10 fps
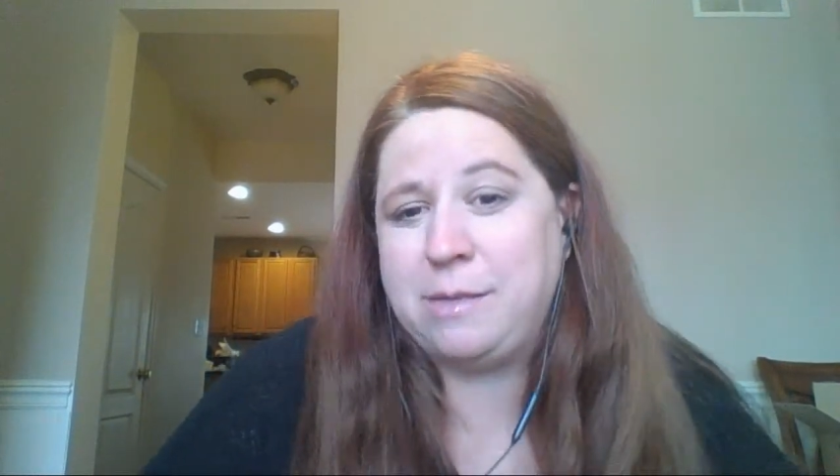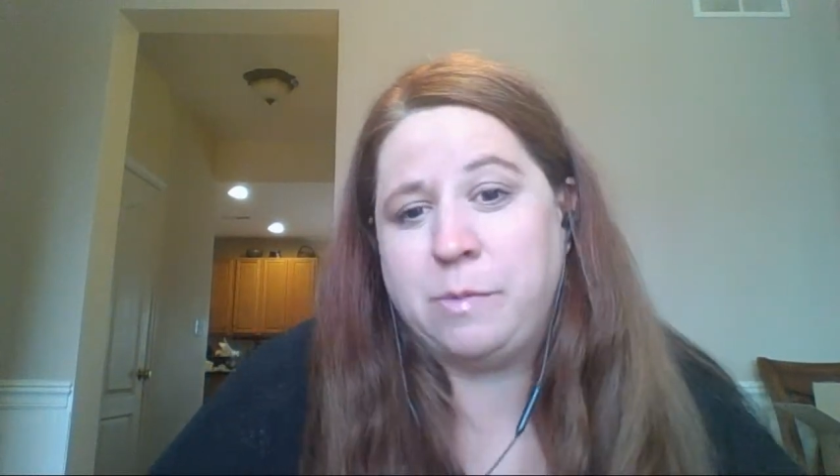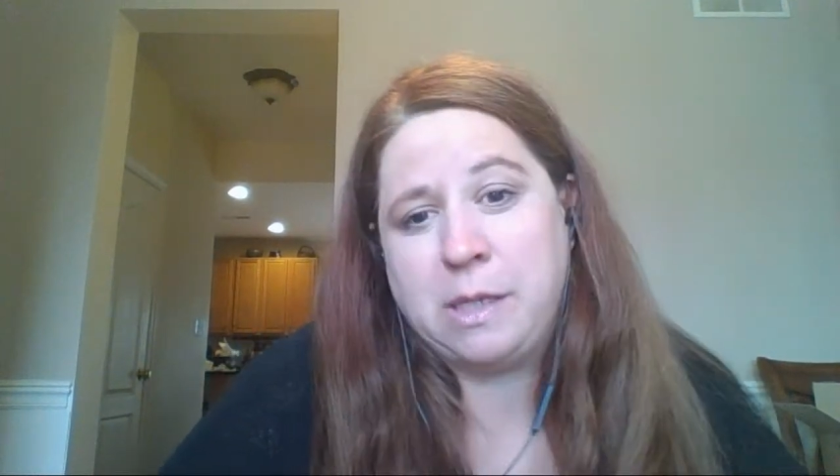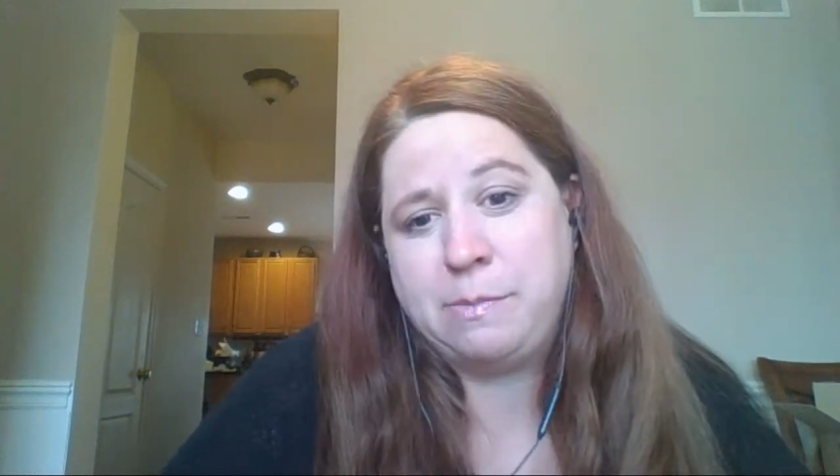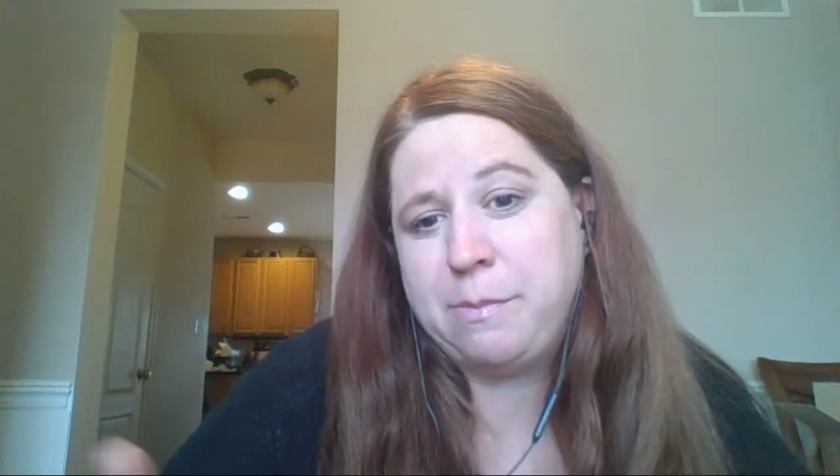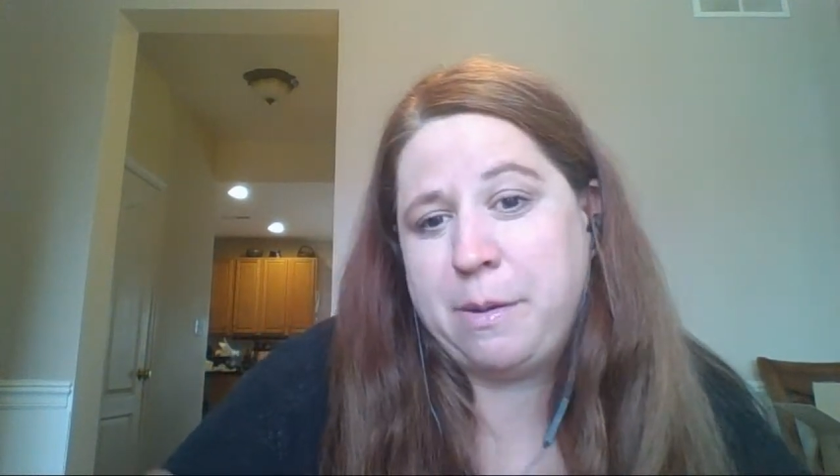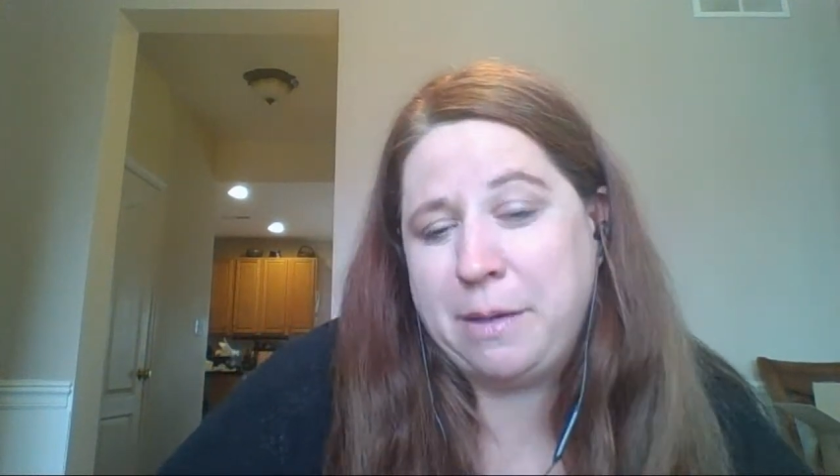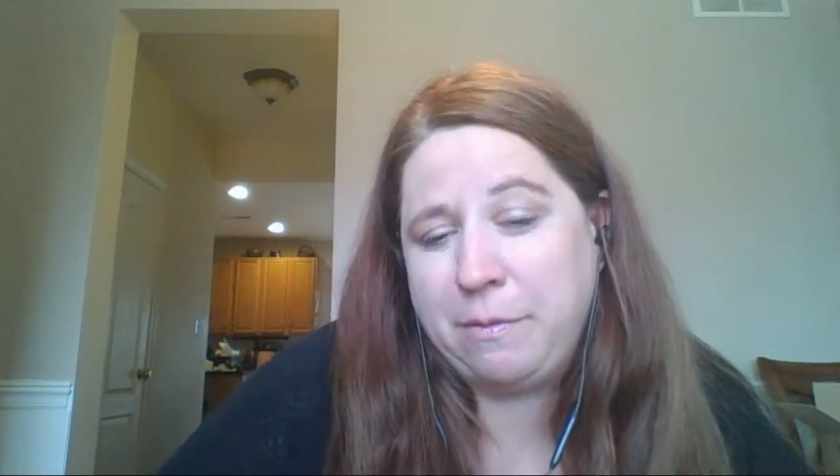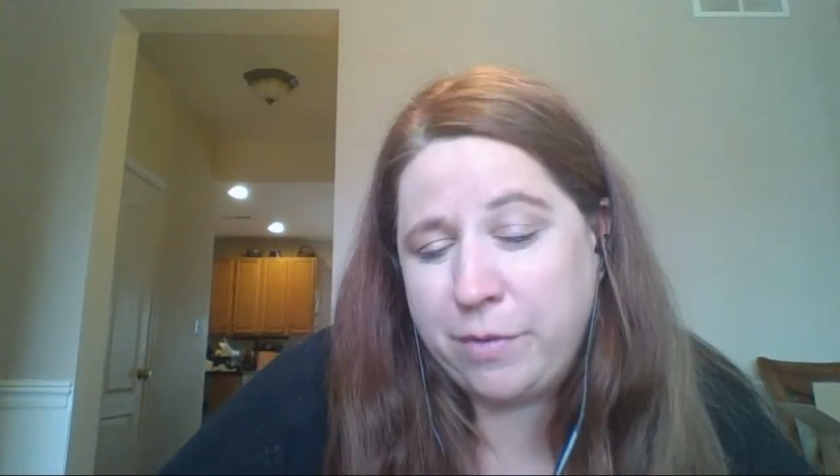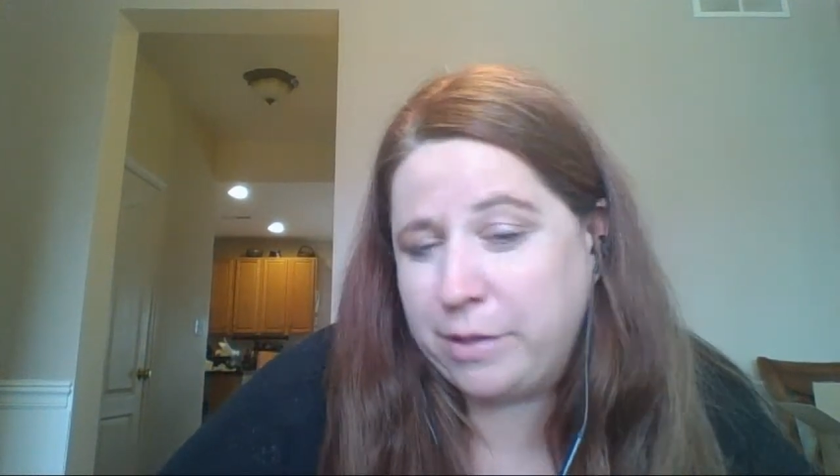sometimes I'm on
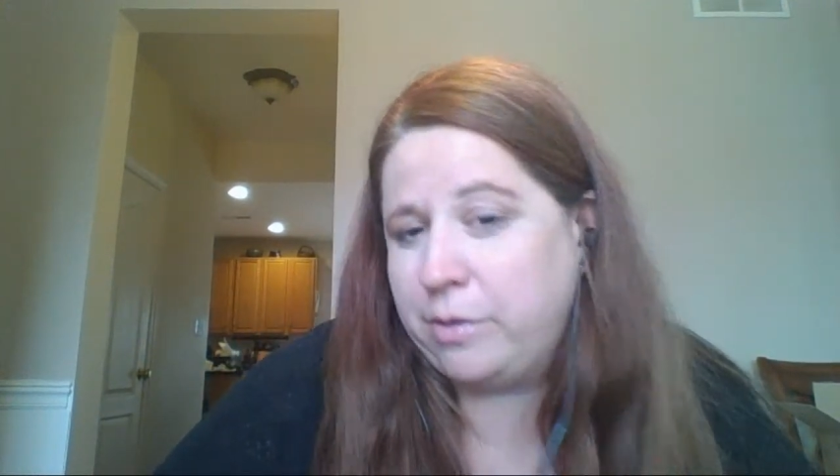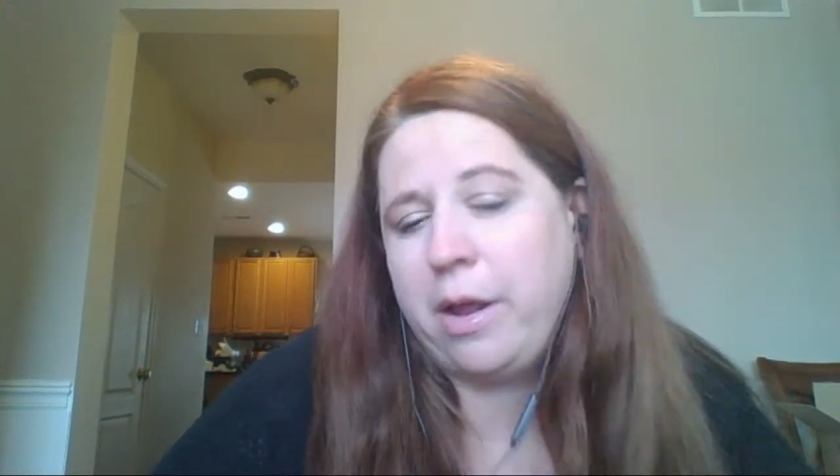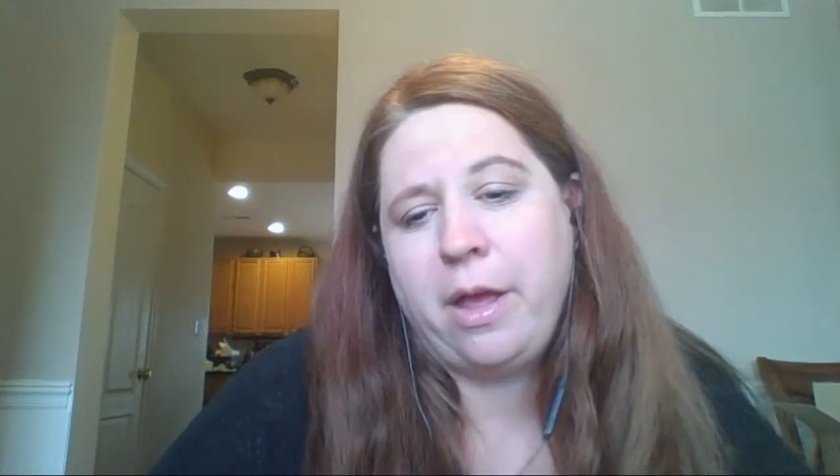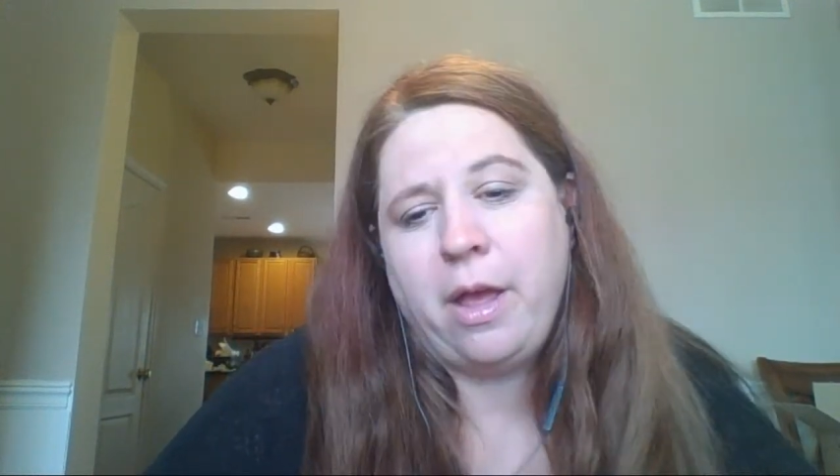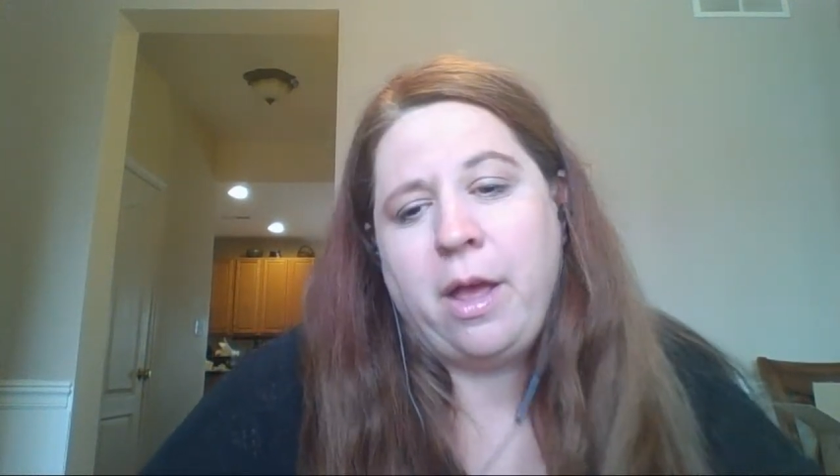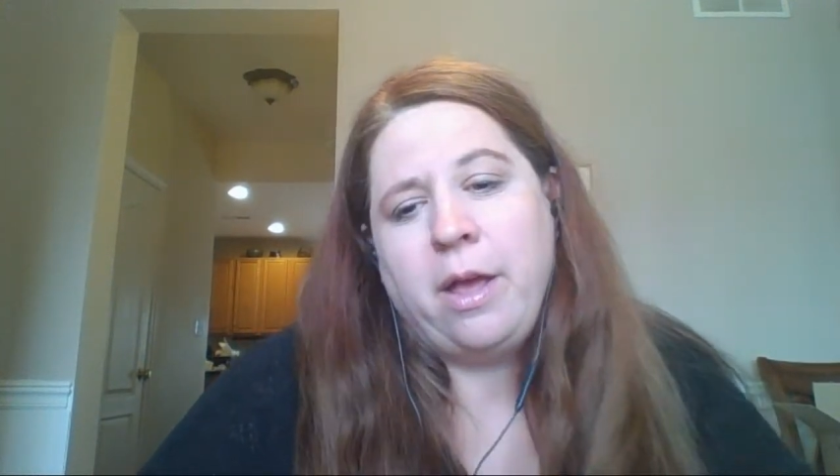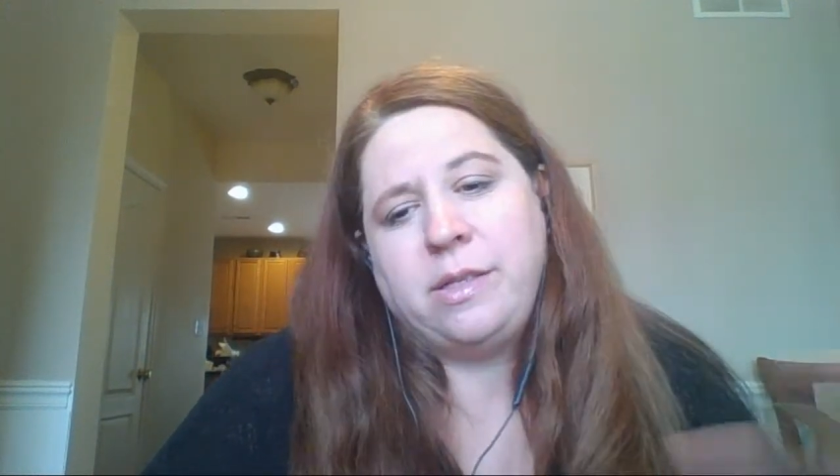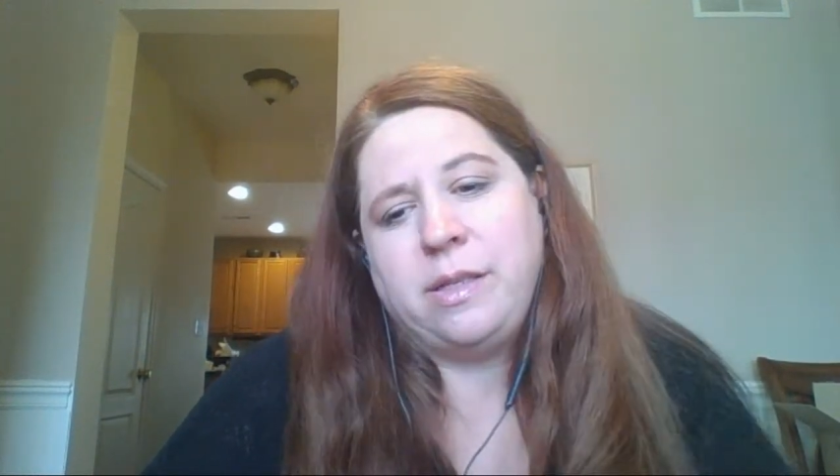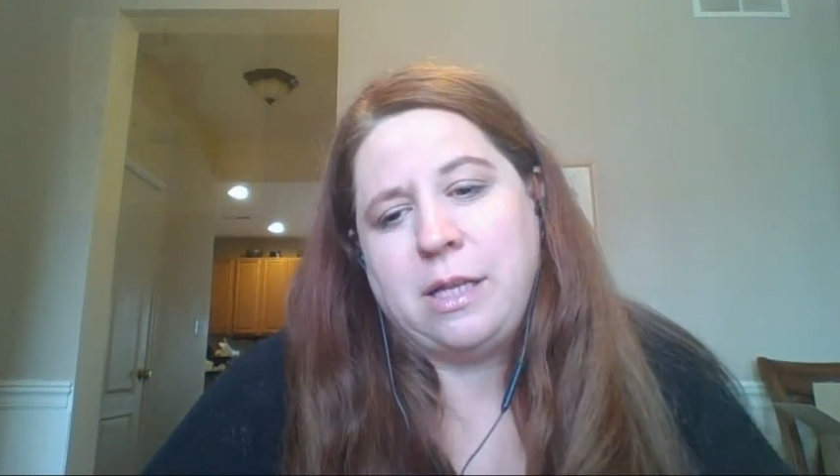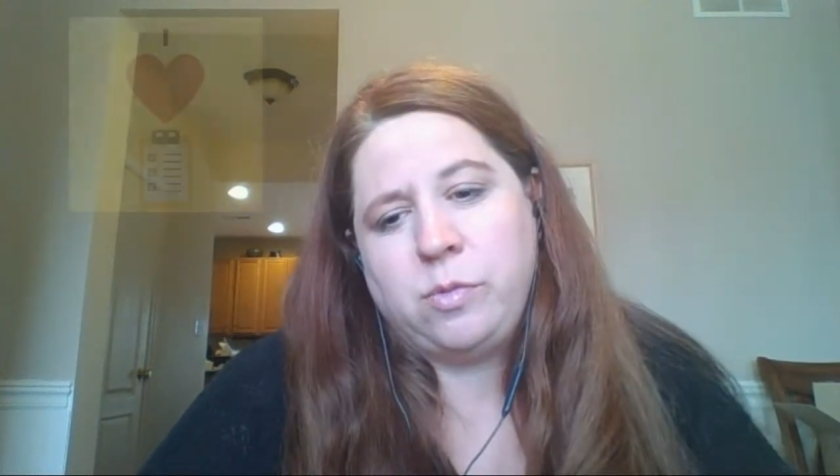my phone.
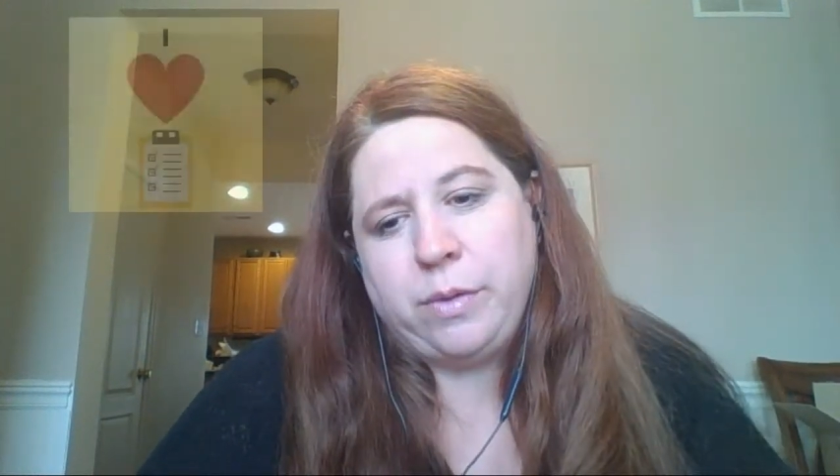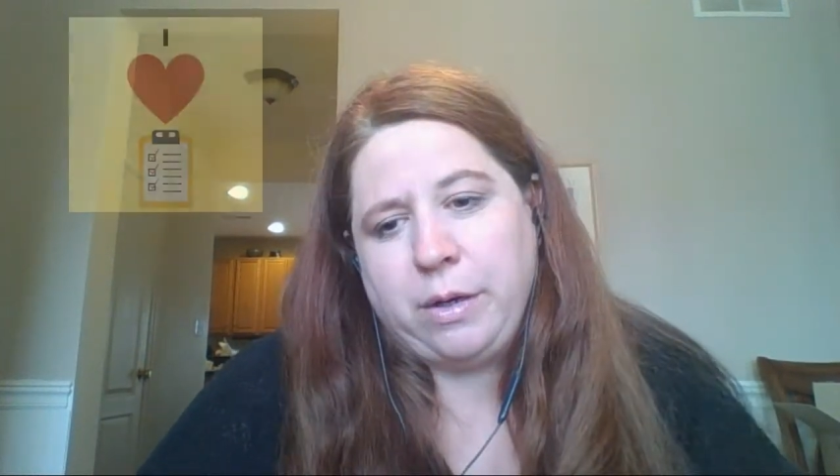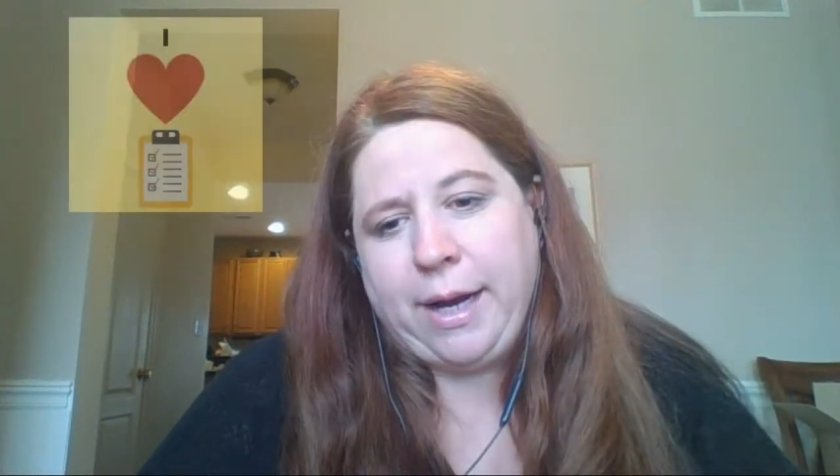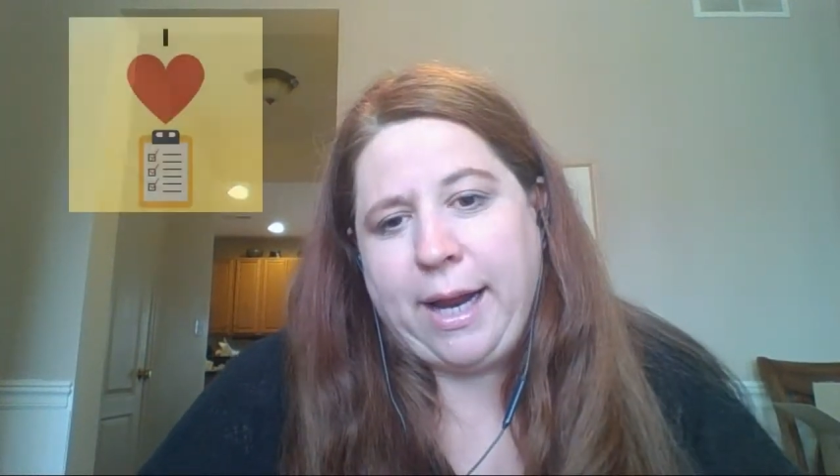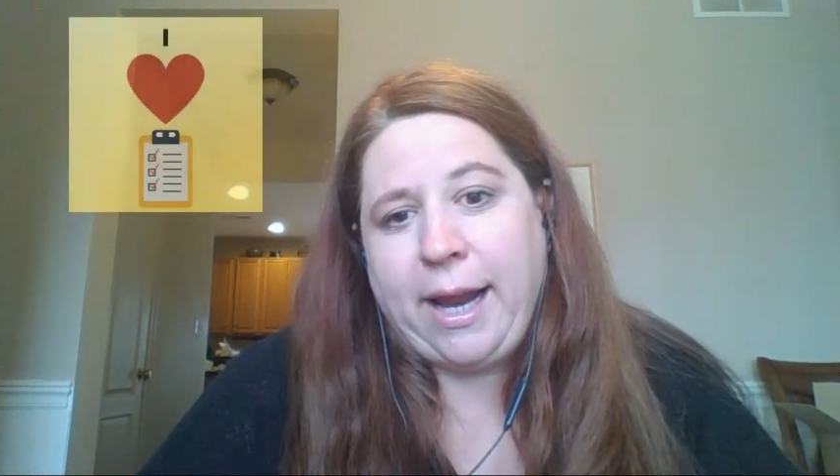So that's really great.